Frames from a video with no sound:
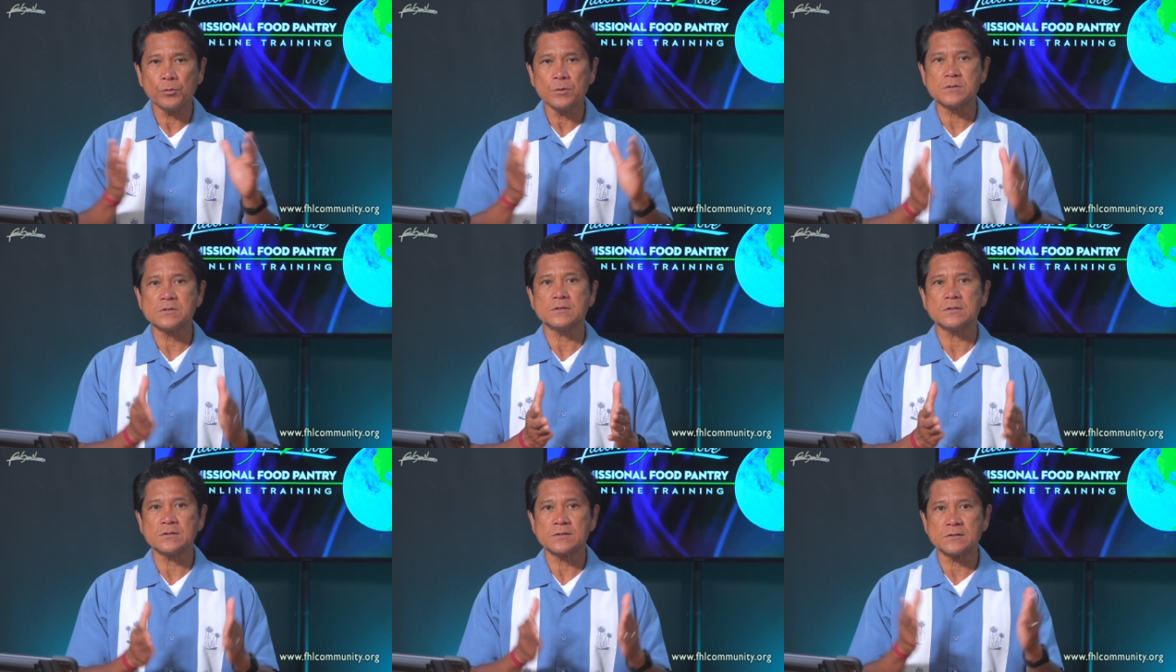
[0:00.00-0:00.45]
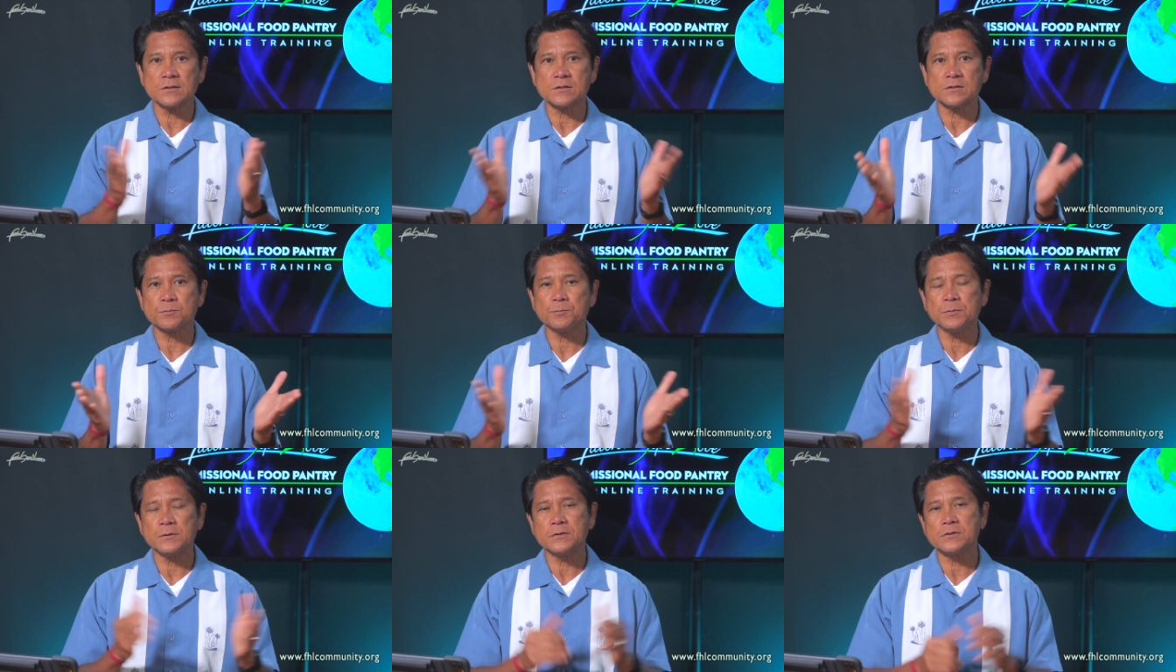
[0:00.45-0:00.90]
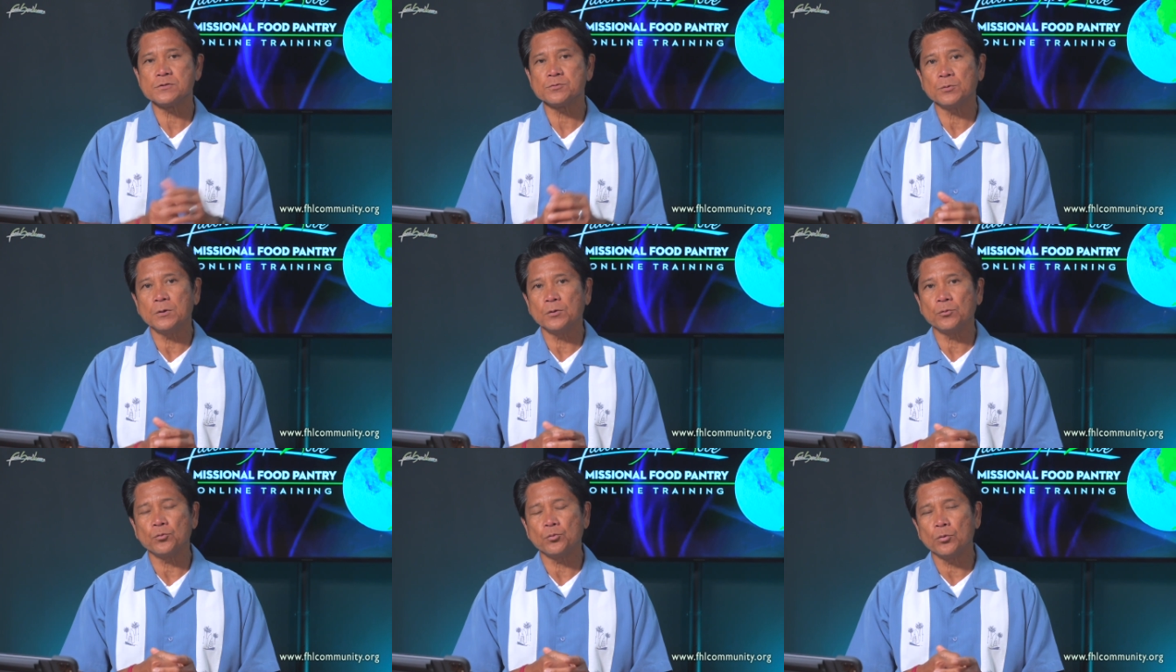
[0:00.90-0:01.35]
which is the
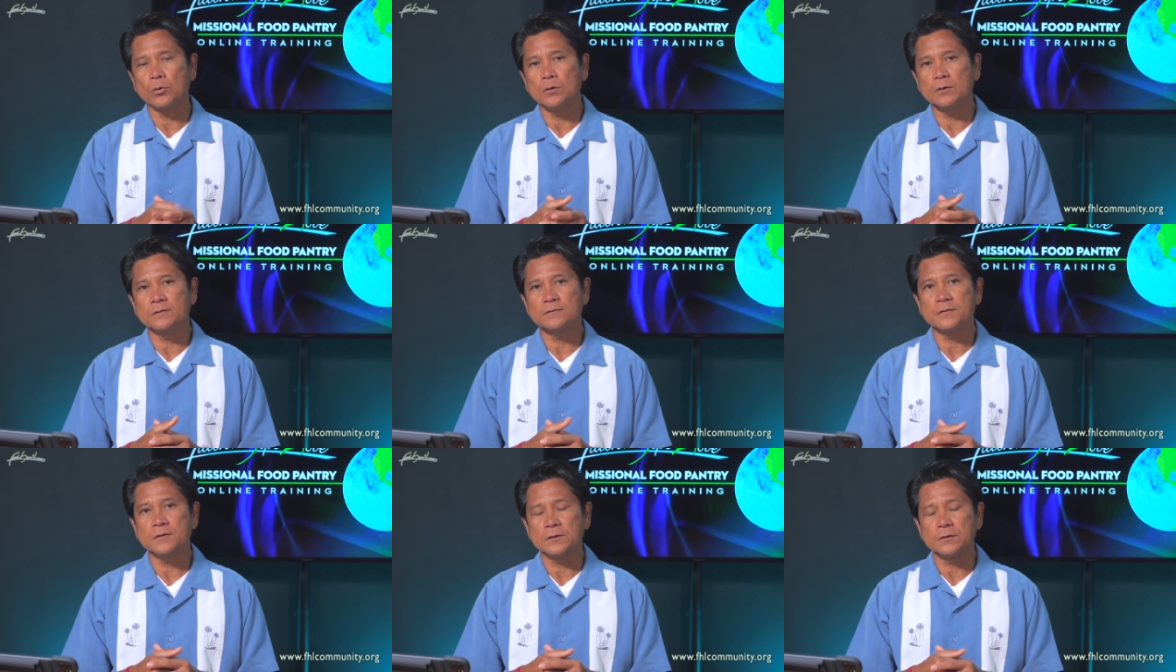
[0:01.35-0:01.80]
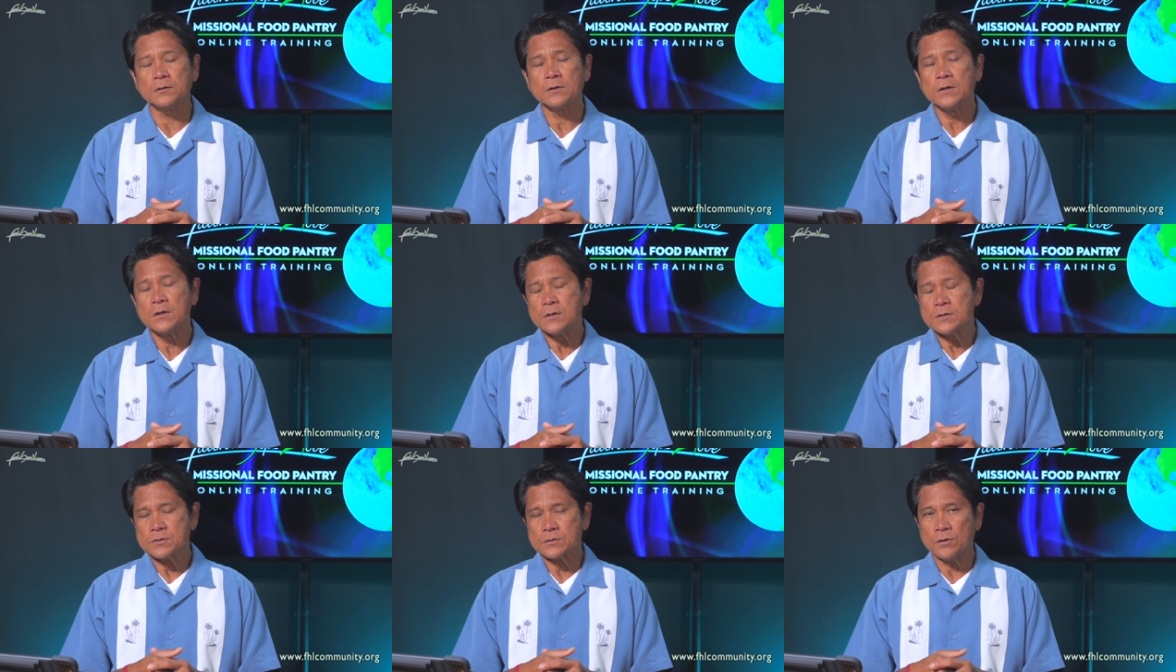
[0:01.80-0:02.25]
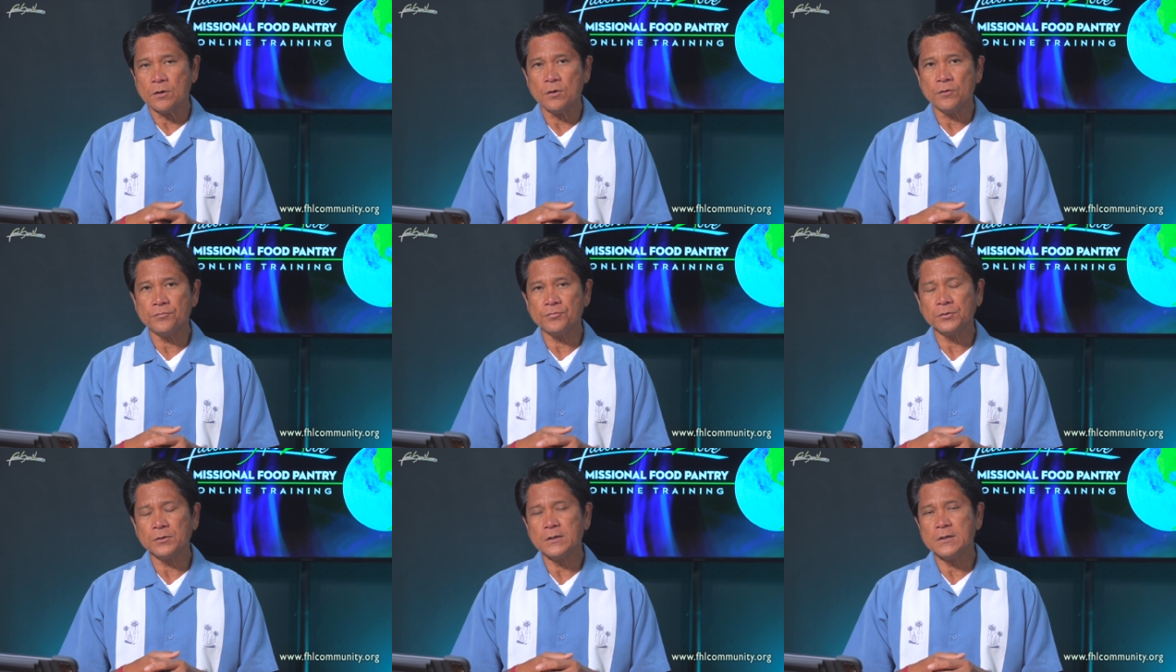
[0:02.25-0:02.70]
spiritual worldview. So
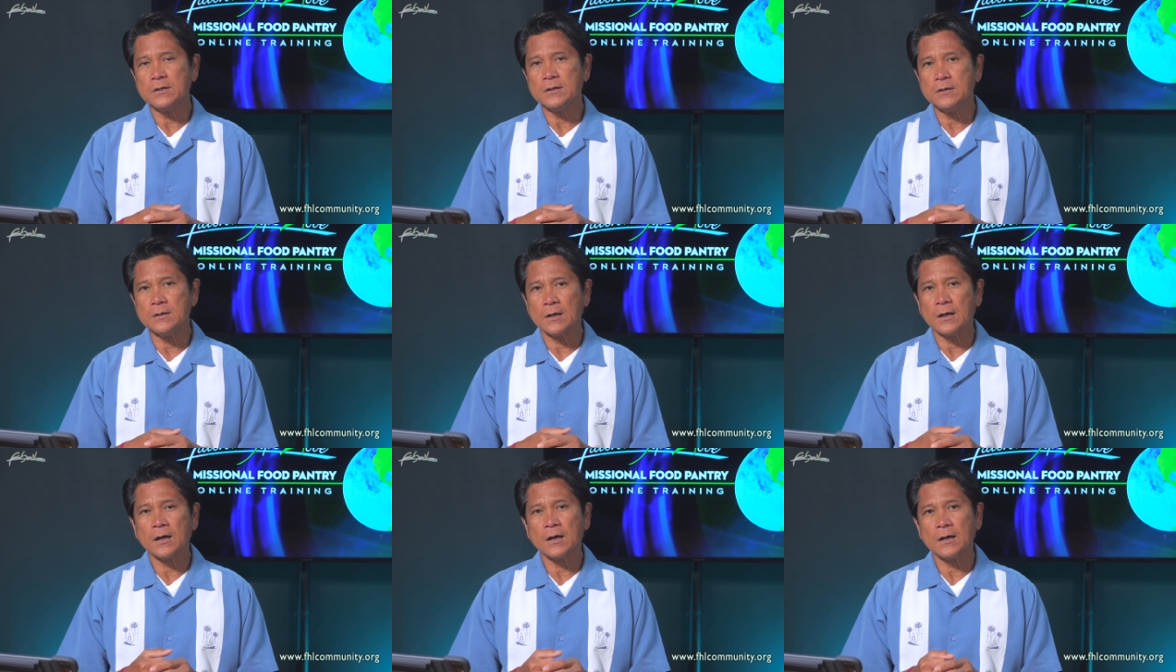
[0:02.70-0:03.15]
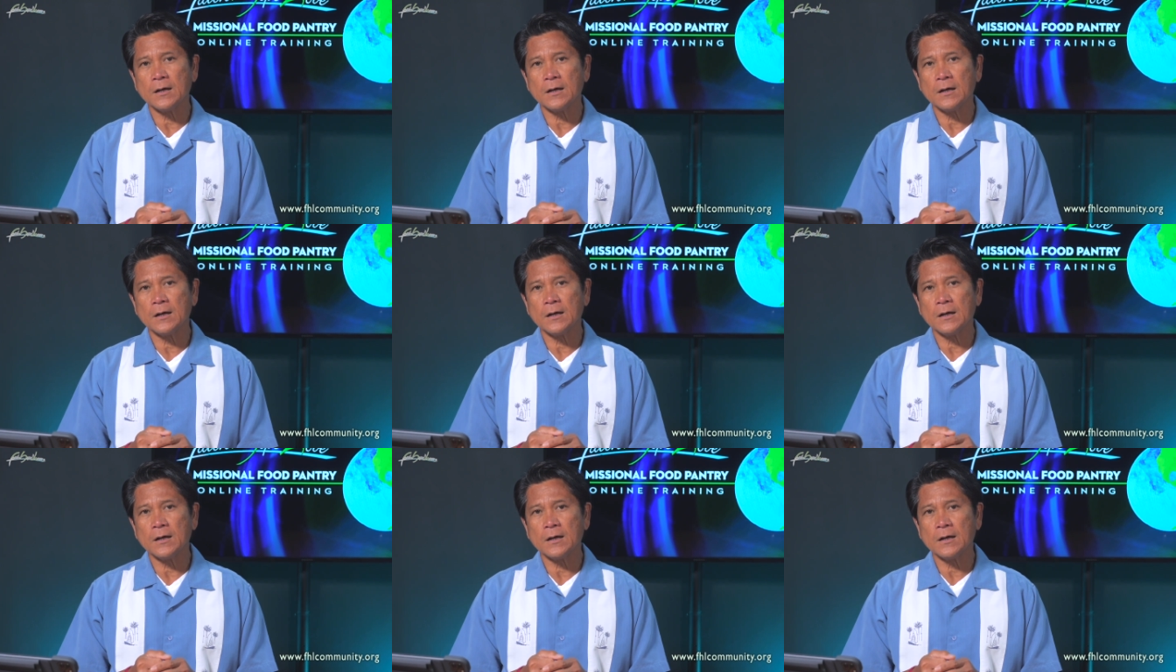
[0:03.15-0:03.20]
hopefully